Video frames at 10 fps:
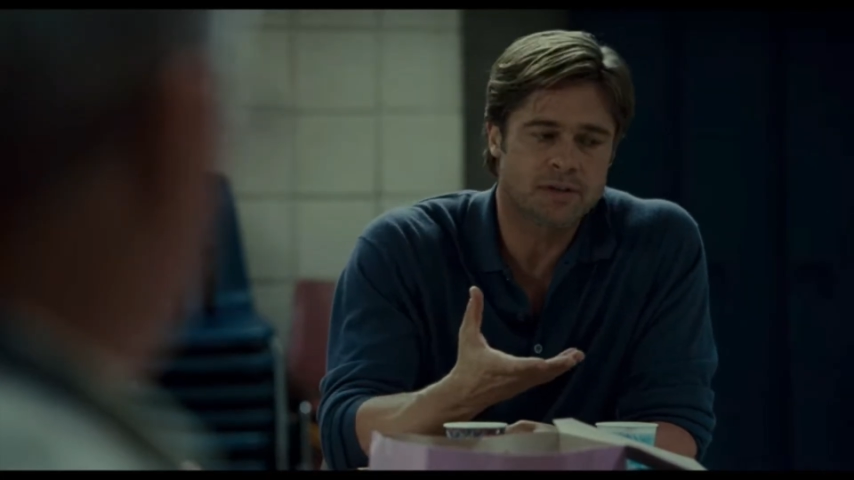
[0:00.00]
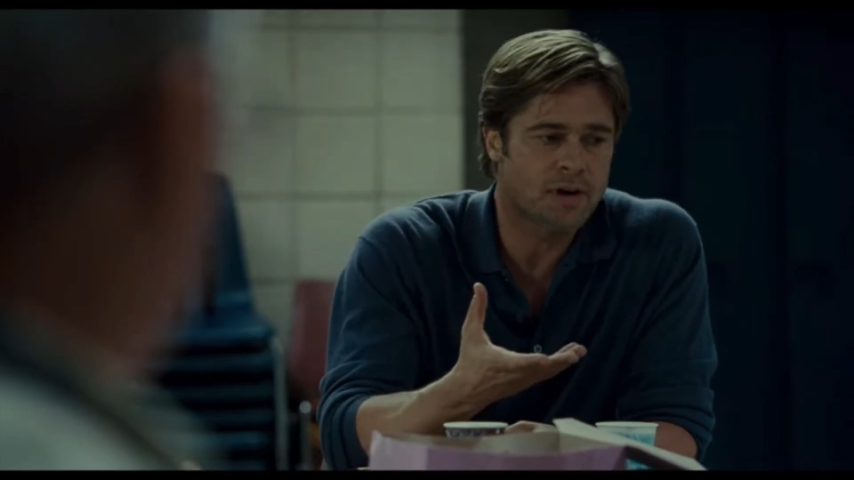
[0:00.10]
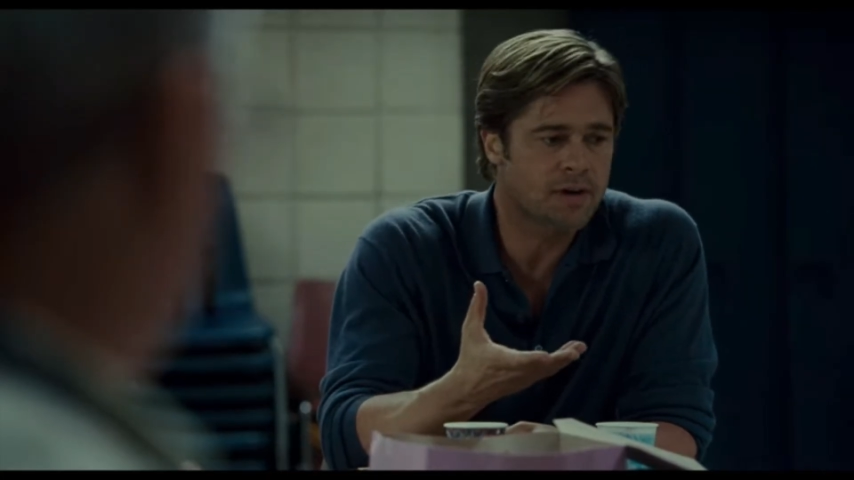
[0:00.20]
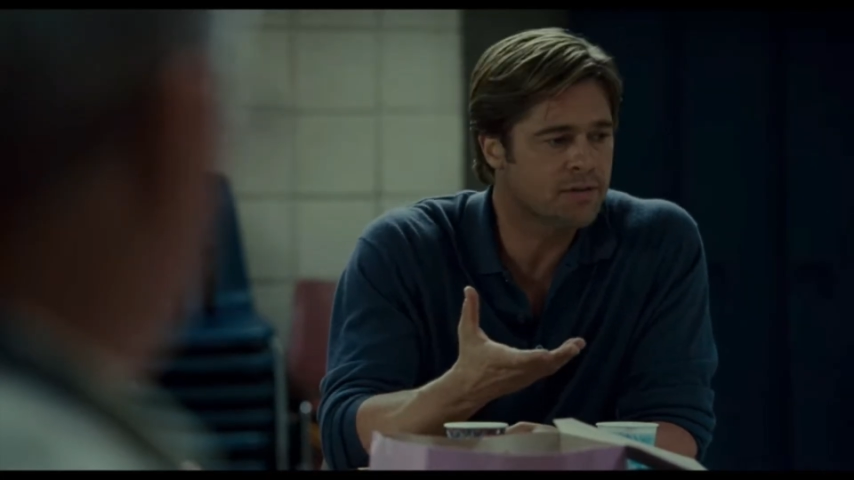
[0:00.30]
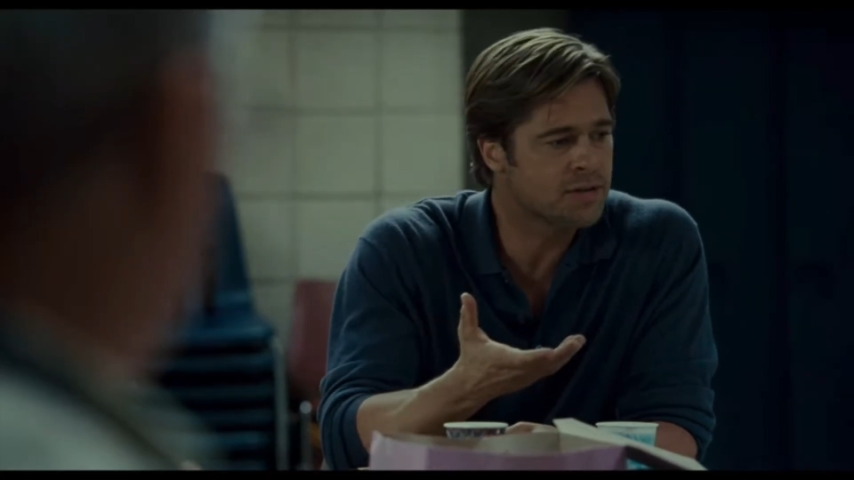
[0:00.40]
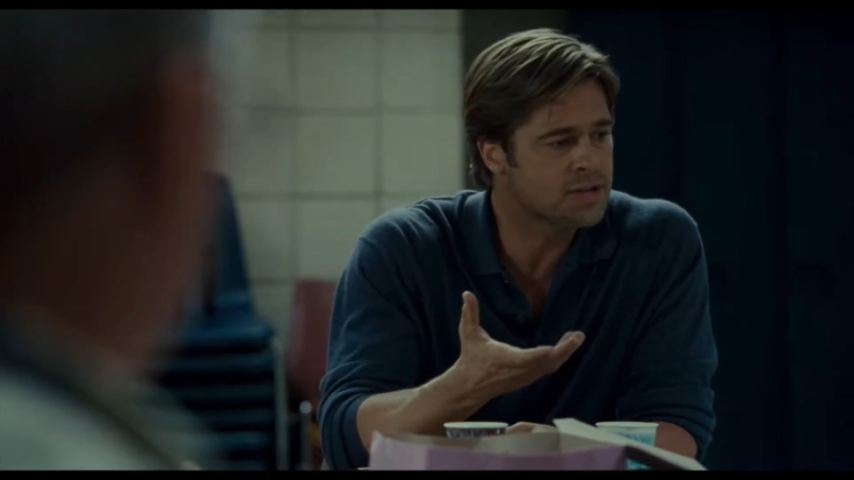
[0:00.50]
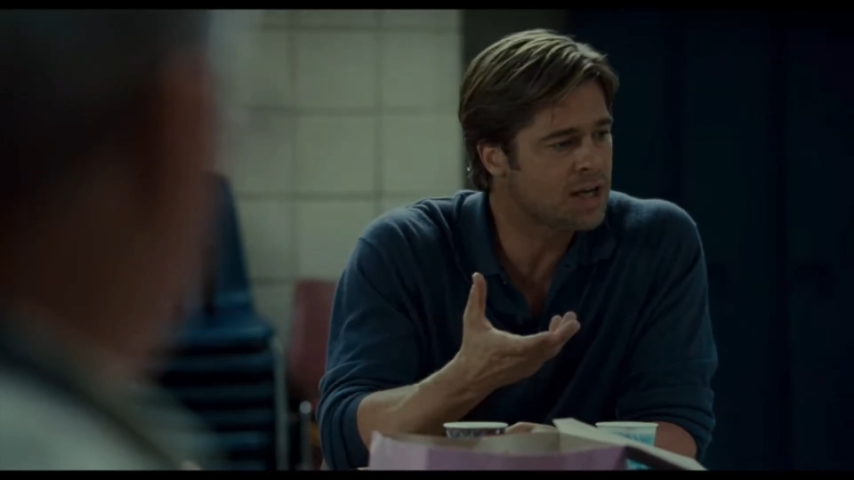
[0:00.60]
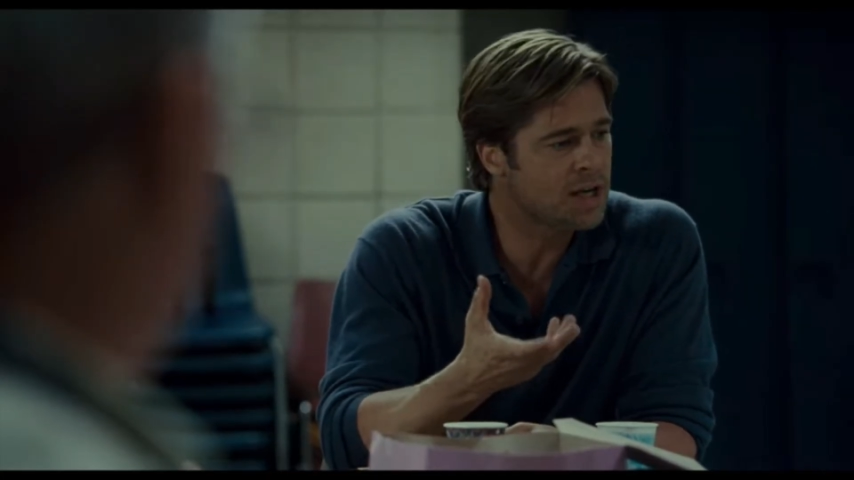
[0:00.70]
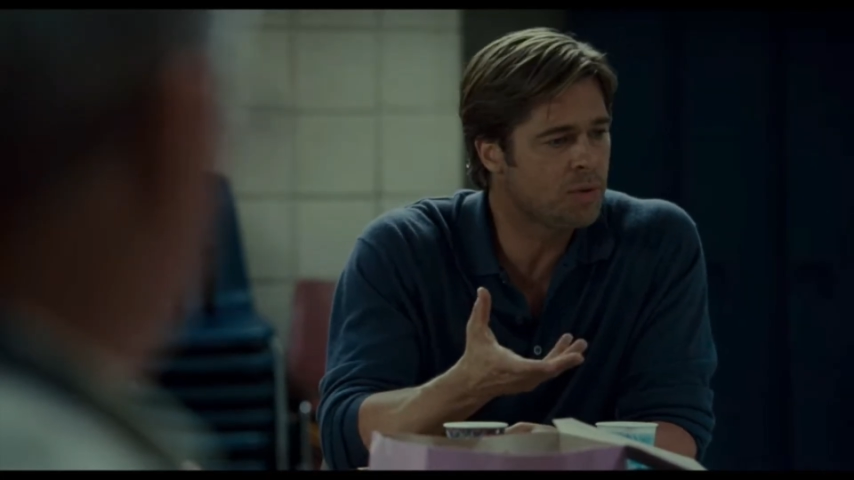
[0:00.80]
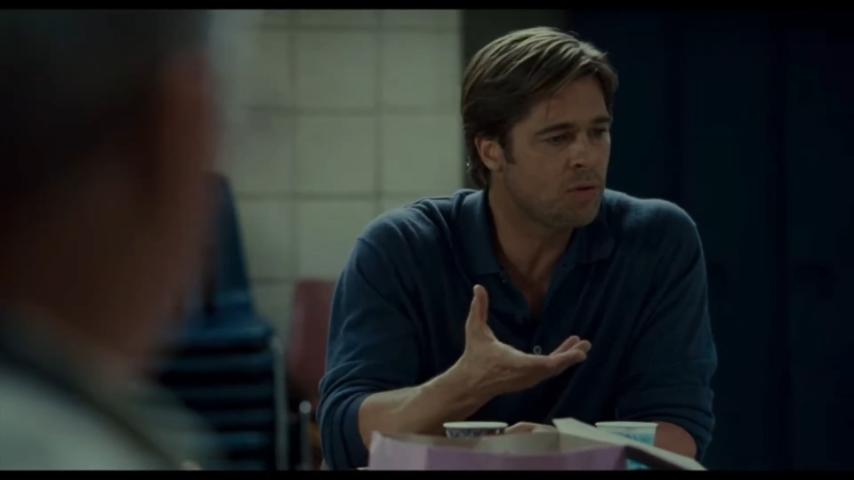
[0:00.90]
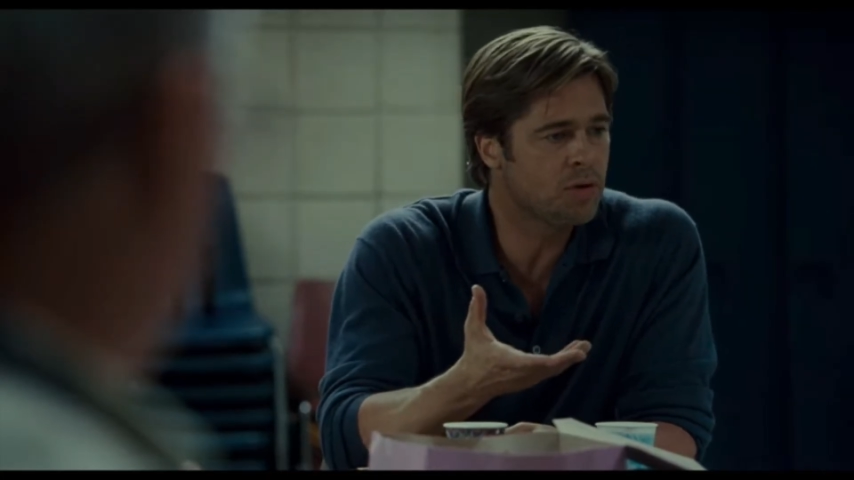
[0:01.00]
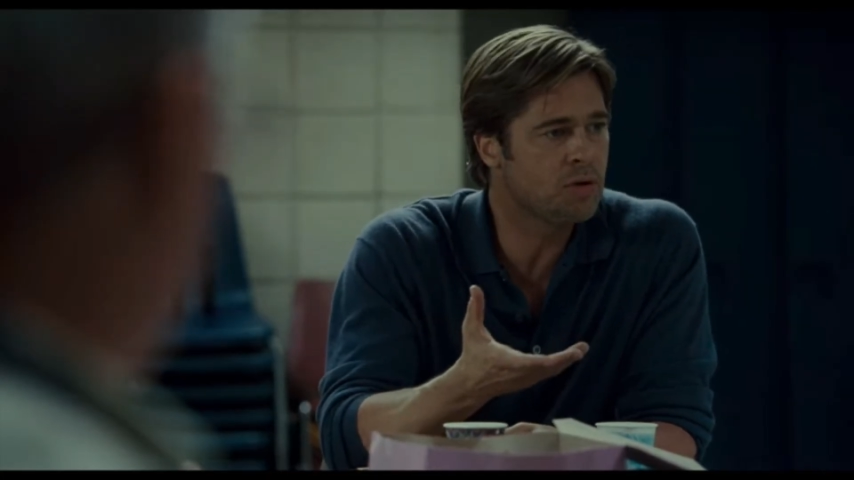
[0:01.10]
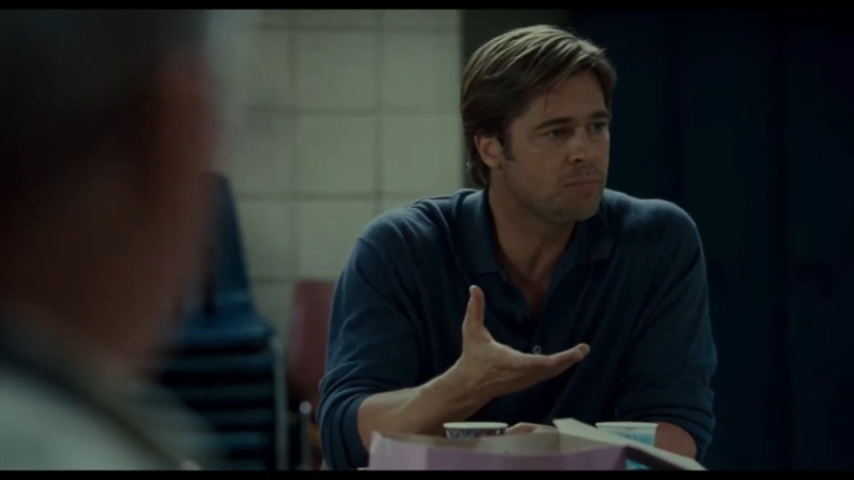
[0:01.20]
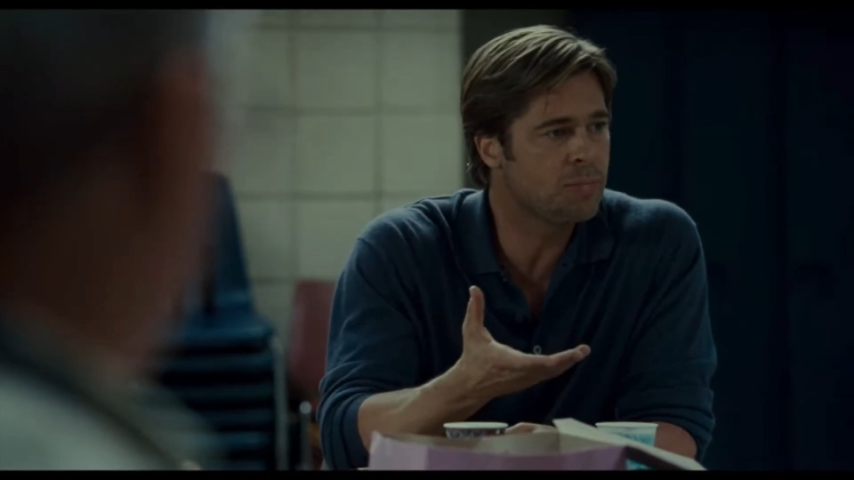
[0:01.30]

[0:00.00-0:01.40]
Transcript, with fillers: talking the same old good